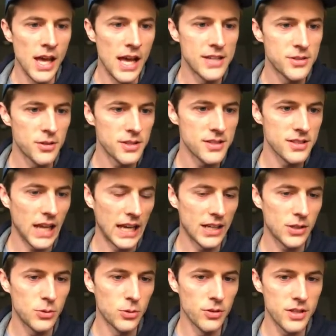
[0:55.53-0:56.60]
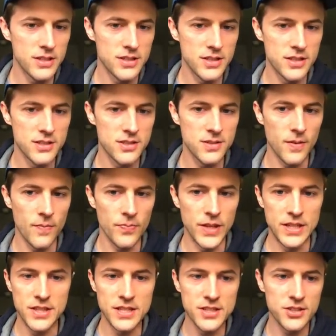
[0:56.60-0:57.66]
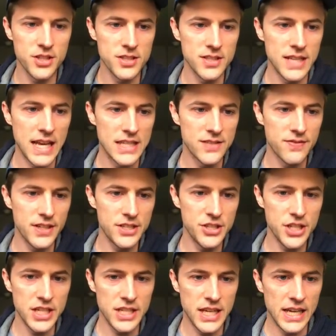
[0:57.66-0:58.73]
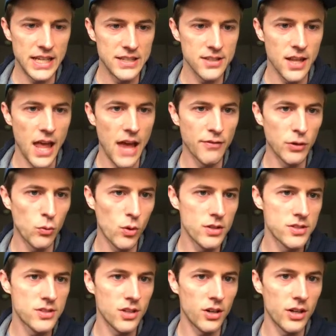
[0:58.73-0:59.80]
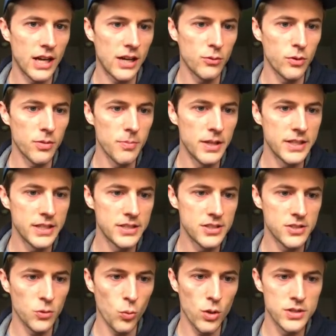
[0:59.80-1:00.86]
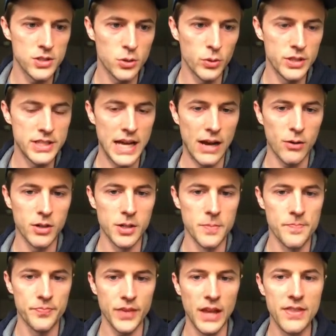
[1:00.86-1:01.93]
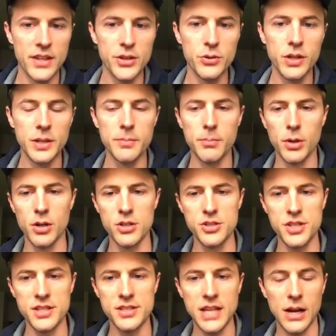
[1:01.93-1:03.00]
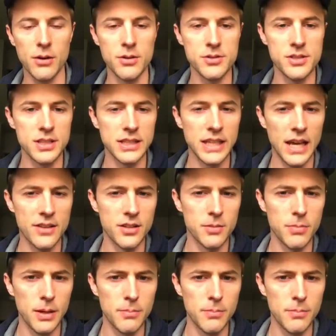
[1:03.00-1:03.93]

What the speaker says: And so this is kind of cool. This is just an SVG, and everyone started out with minting just a one-story tower, and then you can merge these towers together by